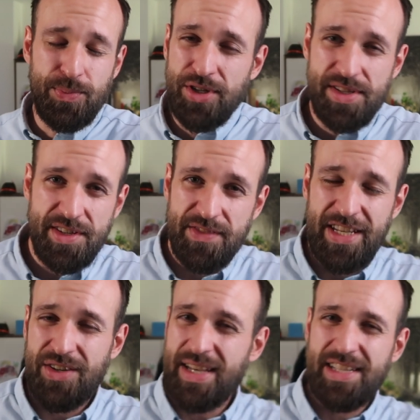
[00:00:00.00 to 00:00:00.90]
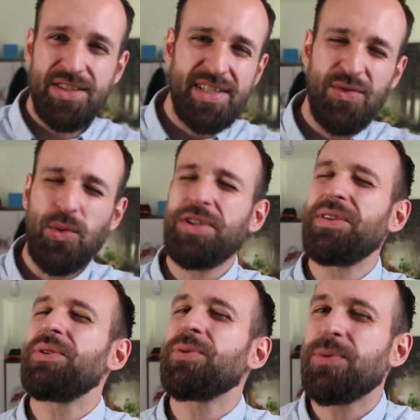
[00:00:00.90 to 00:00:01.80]
pause this video and ask yourself what do
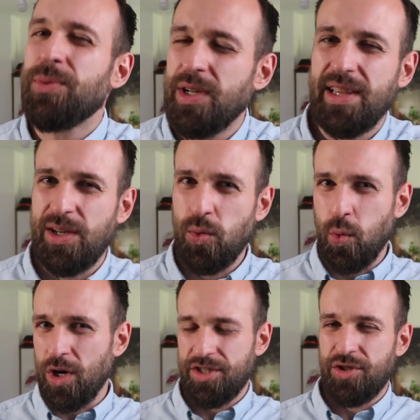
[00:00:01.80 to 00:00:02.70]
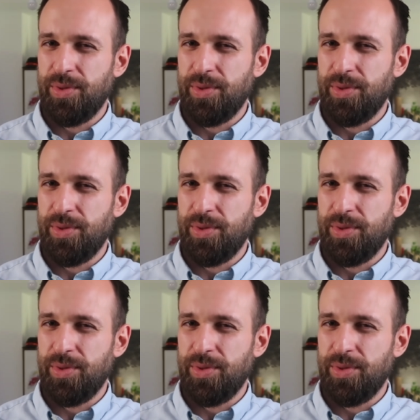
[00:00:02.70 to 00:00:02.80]
you really want to